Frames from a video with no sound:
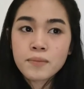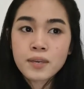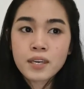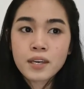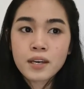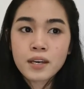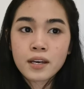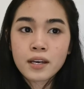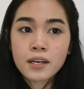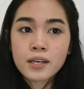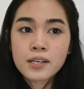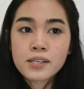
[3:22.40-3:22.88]

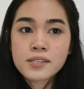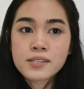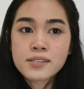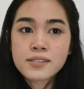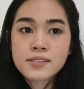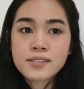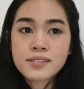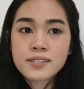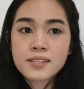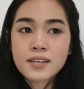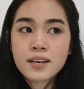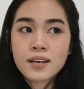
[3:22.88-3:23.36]

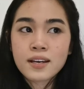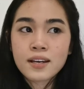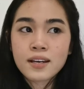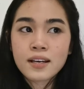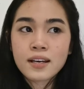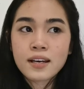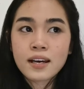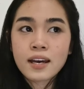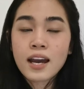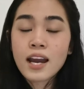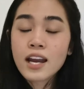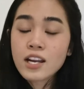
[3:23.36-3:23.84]
Because
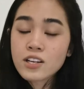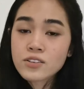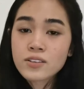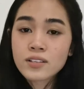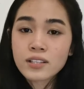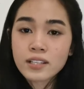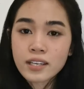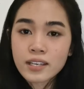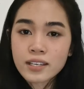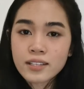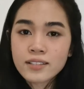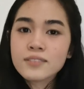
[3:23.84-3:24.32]

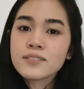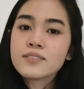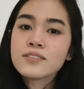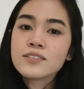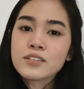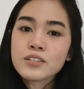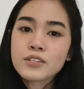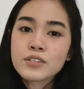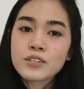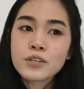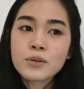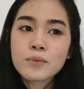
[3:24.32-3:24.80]
actually,
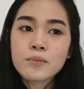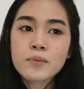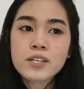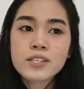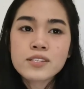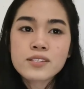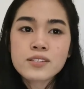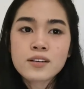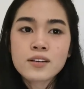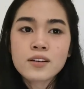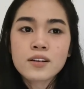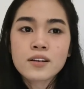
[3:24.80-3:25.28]

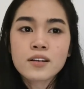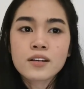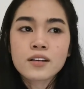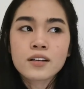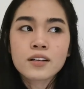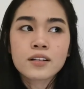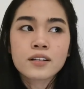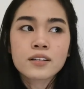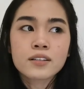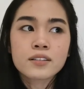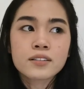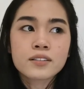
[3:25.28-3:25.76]
humans
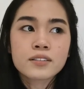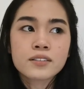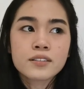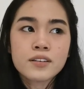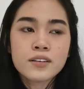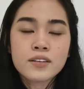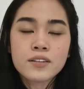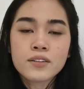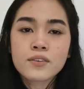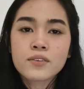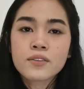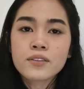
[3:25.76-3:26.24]
are,
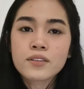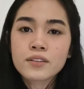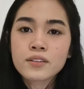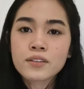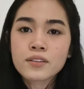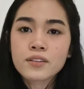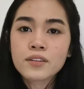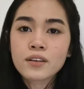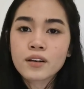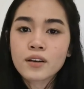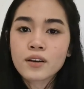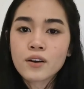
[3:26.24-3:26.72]
you know,
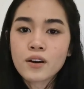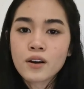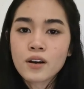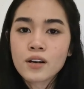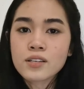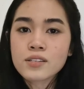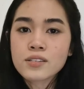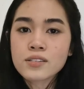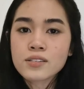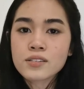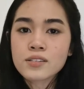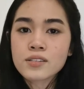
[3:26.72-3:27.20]
the
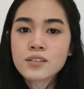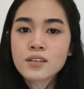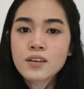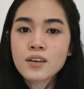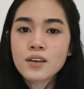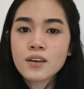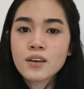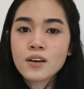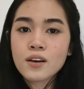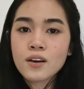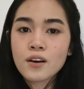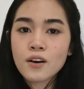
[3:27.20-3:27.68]
cause
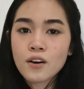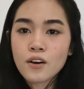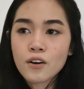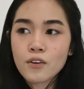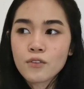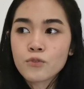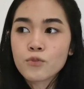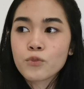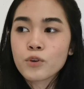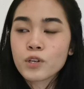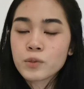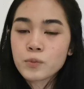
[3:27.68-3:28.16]

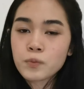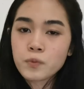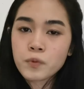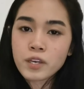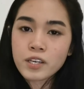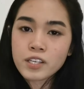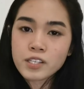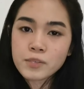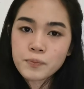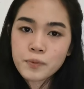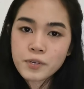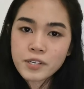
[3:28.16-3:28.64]
of what
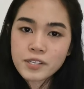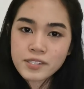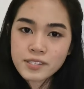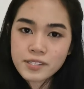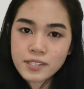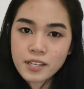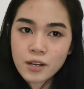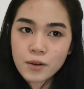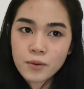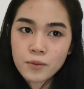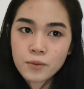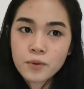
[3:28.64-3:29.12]
we
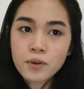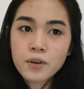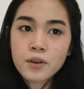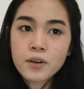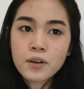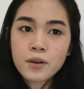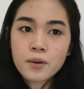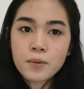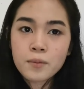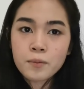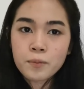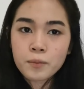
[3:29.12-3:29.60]
experience now.
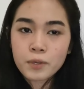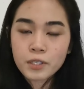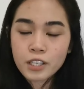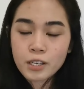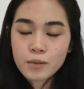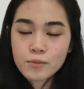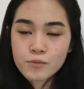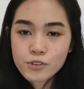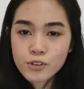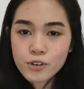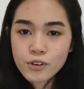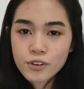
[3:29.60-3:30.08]
But
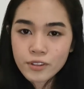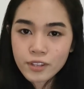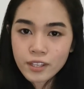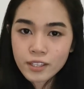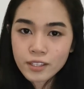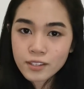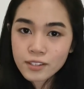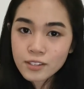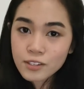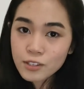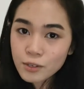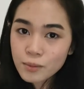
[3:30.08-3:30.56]
I'm sure
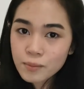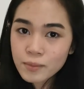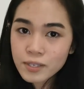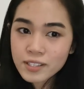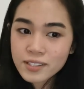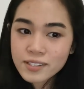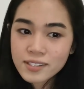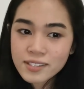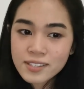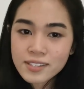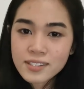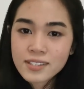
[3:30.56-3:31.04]
that
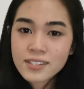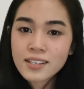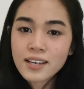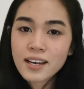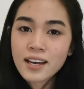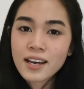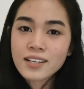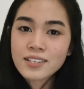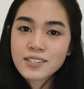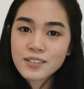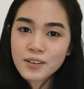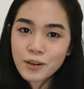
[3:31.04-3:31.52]
humans,
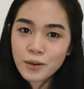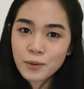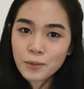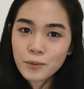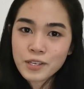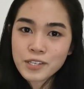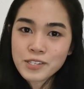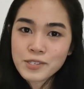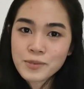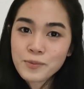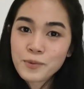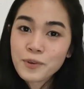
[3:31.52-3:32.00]
as
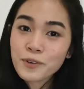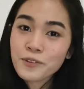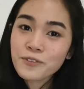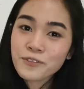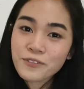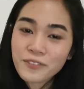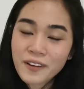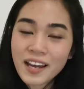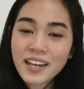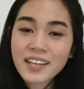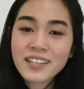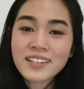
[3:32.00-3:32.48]
always, will
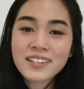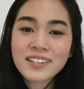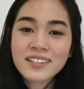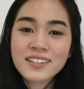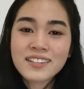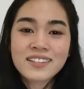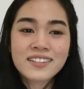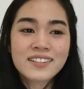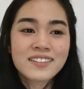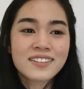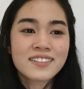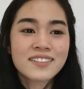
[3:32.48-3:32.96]
find
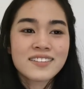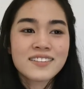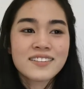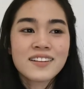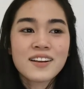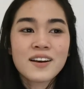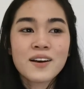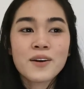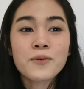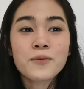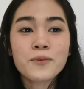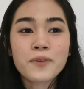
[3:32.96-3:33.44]

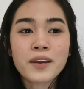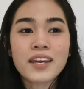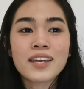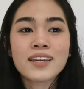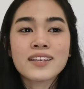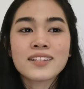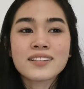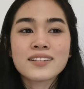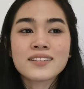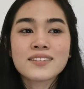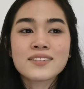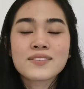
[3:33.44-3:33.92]
a
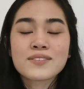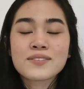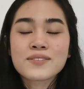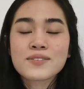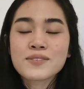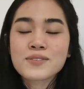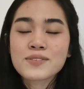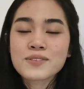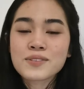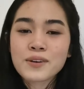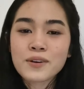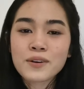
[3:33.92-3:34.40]
way
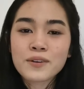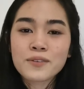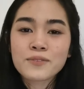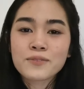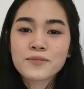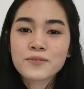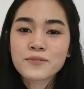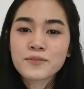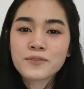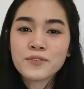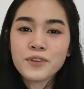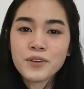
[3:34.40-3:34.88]
to
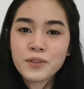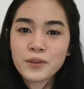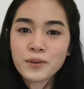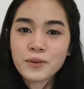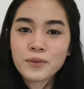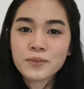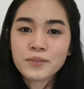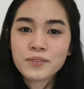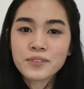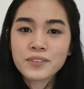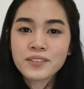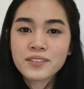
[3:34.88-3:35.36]
solve, you
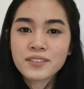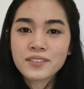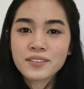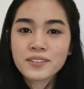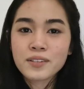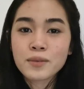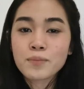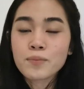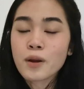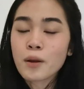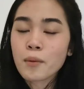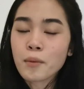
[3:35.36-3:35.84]
know,
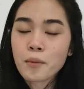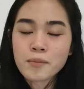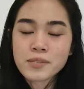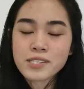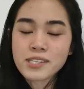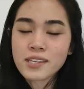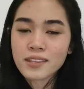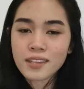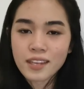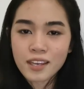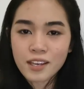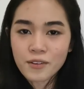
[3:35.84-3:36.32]
the
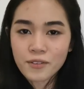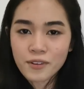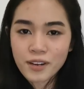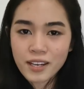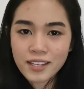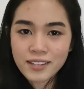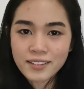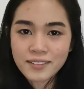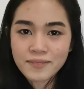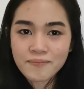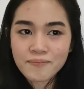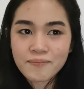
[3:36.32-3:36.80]
problems that they
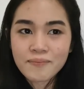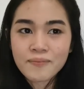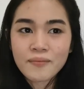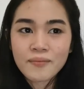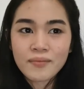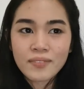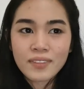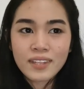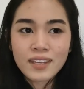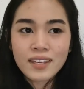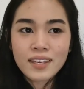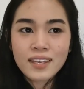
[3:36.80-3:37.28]
create.
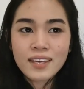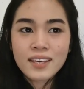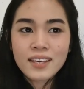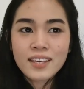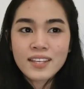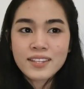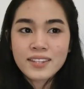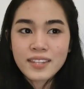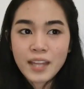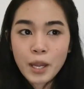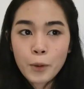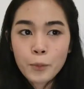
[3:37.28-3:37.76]

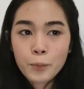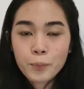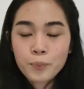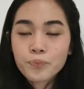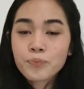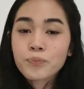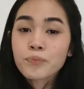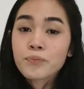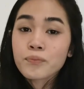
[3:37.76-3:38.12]
Now,